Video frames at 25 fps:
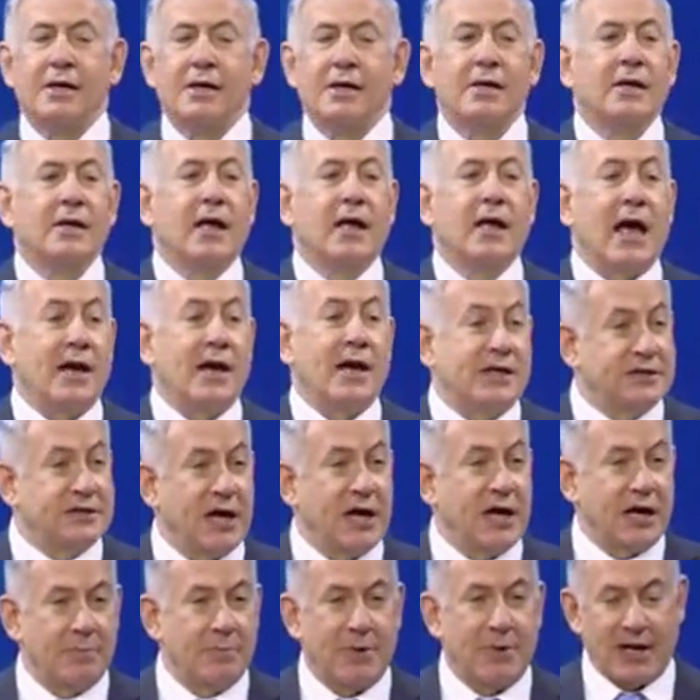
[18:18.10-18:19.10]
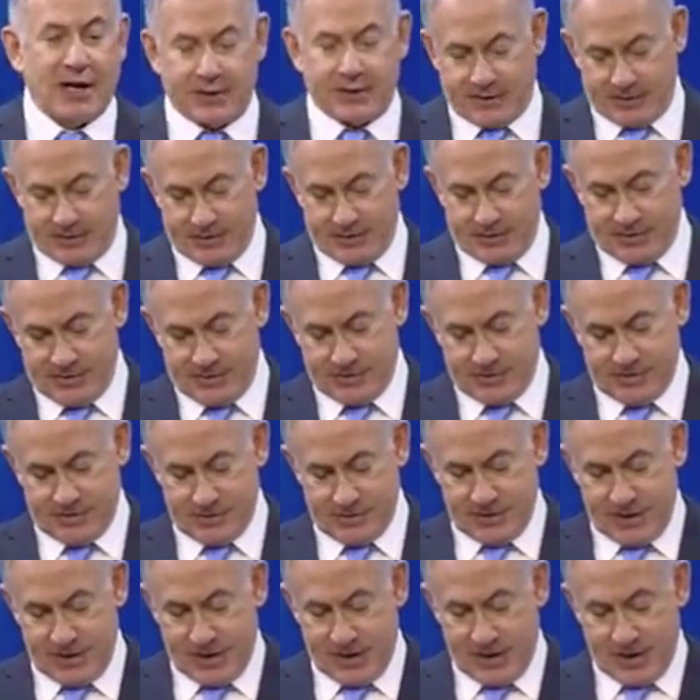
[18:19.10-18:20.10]
and it's getting better.
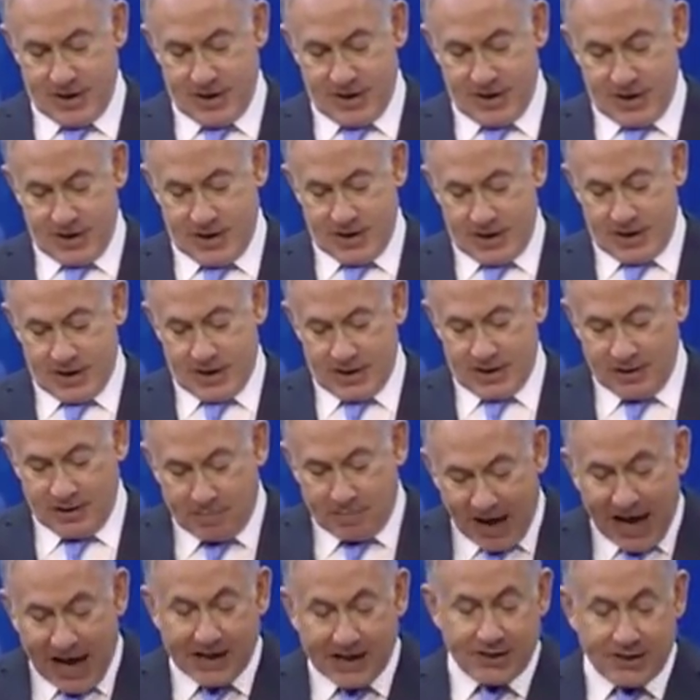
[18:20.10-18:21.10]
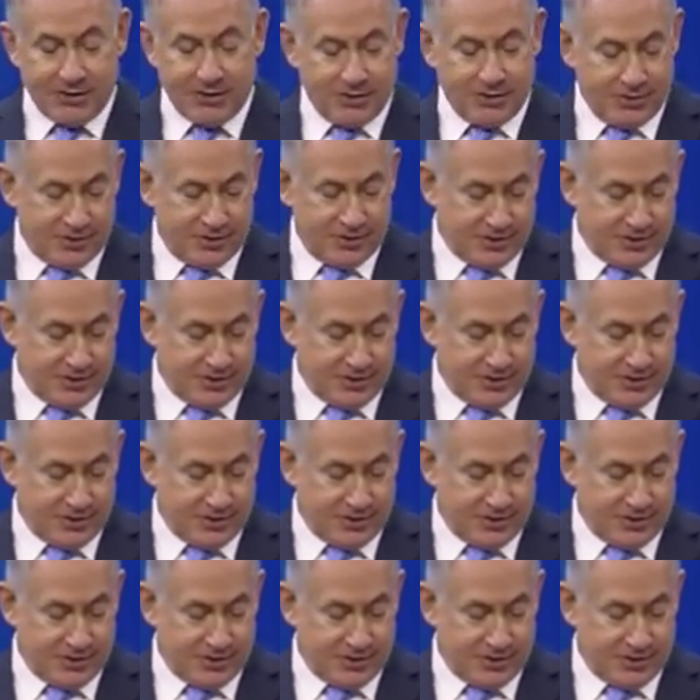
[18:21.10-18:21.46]
The bad news,